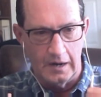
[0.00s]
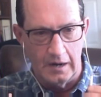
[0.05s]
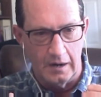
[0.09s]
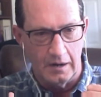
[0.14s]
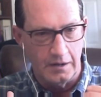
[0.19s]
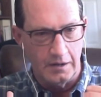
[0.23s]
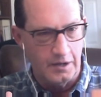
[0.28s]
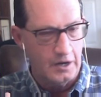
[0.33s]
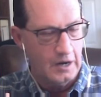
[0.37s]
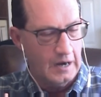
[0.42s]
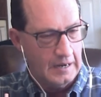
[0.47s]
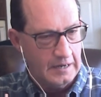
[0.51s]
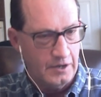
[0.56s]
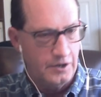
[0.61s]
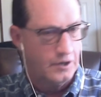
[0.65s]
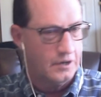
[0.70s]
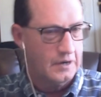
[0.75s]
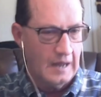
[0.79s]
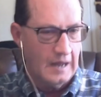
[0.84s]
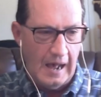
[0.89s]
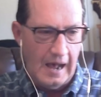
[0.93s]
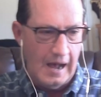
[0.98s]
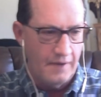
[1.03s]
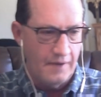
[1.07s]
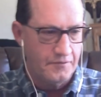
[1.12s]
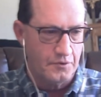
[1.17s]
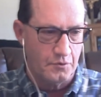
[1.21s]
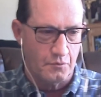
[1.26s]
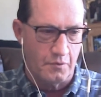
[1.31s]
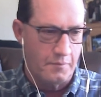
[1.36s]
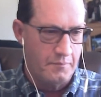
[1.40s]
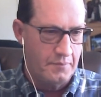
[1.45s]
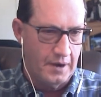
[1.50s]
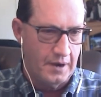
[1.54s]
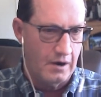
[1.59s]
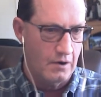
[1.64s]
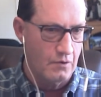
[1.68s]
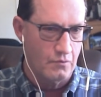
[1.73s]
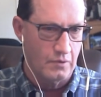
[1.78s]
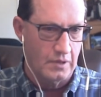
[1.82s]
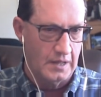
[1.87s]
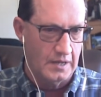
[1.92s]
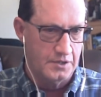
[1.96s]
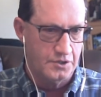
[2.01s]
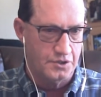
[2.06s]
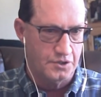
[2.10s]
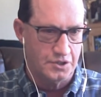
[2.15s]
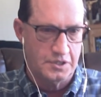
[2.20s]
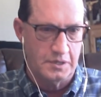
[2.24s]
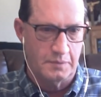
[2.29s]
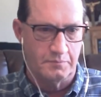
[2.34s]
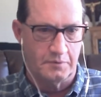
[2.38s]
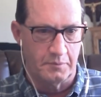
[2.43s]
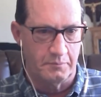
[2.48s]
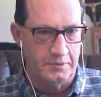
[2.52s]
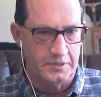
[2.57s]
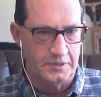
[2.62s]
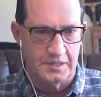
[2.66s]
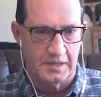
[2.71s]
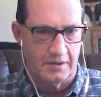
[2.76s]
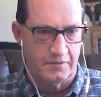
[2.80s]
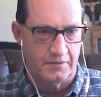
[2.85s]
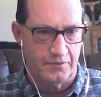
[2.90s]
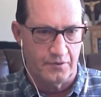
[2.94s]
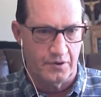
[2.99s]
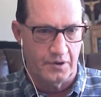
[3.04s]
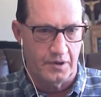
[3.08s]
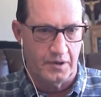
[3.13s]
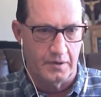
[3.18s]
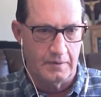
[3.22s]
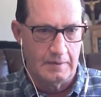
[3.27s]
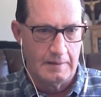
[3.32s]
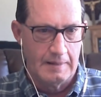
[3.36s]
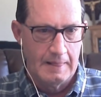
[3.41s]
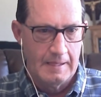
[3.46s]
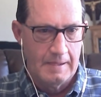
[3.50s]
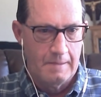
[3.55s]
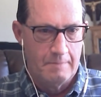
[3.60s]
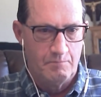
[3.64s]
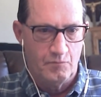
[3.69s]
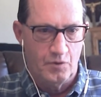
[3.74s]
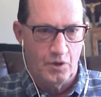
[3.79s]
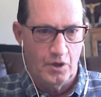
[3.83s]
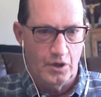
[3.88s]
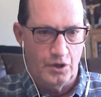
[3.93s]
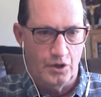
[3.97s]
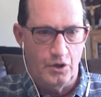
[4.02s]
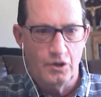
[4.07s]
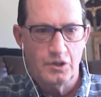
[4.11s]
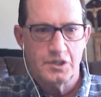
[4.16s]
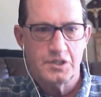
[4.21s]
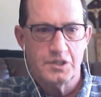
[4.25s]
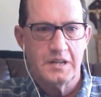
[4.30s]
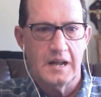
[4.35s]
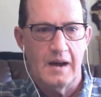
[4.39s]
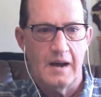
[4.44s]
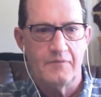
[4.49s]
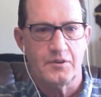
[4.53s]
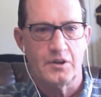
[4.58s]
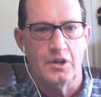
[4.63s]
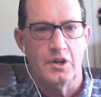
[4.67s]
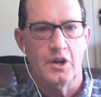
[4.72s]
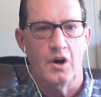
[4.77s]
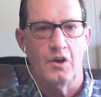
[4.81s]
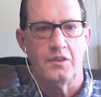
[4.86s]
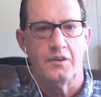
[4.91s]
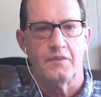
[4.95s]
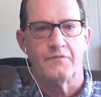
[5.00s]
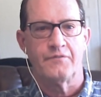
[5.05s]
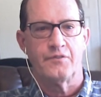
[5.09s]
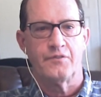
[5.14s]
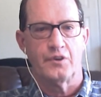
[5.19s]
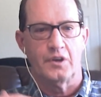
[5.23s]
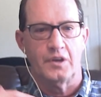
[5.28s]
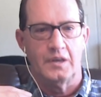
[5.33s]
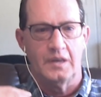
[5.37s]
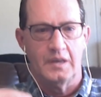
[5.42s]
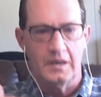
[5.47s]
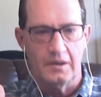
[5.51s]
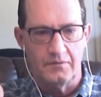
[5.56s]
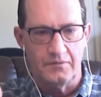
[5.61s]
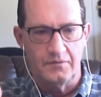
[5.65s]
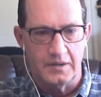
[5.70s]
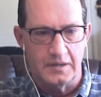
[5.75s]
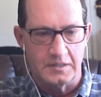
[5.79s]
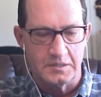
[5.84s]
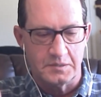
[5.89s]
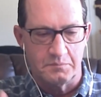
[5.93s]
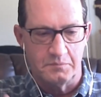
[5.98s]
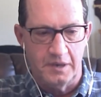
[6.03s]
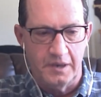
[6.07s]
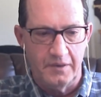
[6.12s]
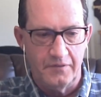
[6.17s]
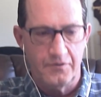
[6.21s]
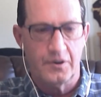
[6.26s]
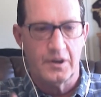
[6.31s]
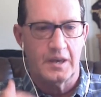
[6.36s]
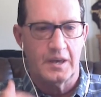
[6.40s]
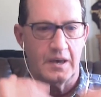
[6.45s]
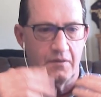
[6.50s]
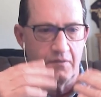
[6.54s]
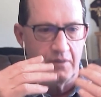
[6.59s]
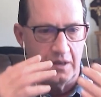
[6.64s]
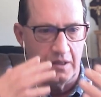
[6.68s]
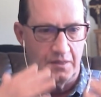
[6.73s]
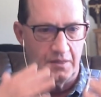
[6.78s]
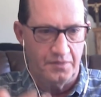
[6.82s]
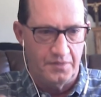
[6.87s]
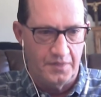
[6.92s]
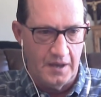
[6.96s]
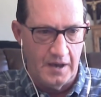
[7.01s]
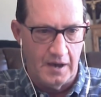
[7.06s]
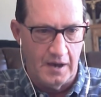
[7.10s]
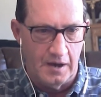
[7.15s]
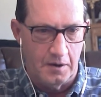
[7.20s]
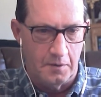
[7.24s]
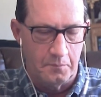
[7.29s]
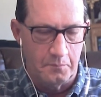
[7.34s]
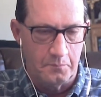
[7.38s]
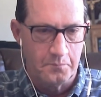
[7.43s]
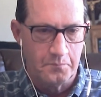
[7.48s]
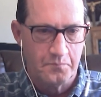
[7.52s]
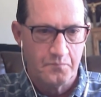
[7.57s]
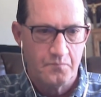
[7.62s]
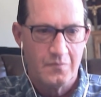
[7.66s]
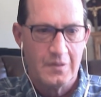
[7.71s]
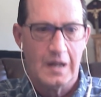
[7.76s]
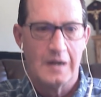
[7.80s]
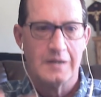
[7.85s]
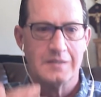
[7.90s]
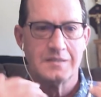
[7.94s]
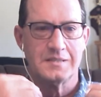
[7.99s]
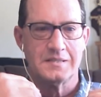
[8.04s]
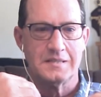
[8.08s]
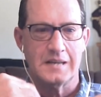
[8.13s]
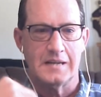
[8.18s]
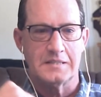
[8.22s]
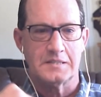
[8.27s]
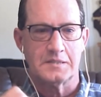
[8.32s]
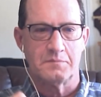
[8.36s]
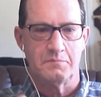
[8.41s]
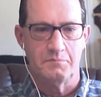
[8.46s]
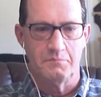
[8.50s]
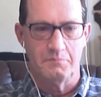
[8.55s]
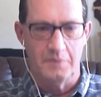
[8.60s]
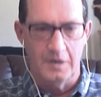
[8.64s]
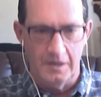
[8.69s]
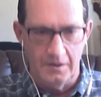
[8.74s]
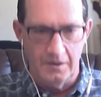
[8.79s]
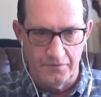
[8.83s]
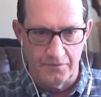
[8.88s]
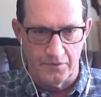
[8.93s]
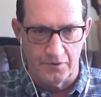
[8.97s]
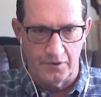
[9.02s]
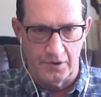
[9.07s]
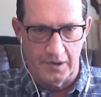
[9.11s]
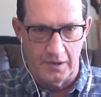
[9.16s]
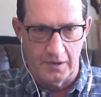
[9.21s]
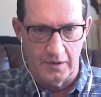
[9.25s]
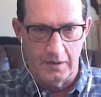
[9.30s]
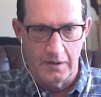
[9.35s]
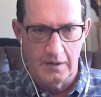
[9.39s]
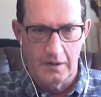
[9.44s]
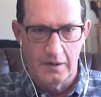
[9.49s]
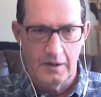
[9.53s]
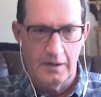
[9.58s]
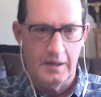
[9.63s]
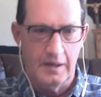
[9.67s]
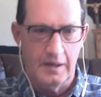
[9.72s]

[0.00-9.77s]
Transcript: uh, uh, you know, and you don't have to repair a relationship to be set free. You just have to know that forgiveness, me forgiving them, sets me free,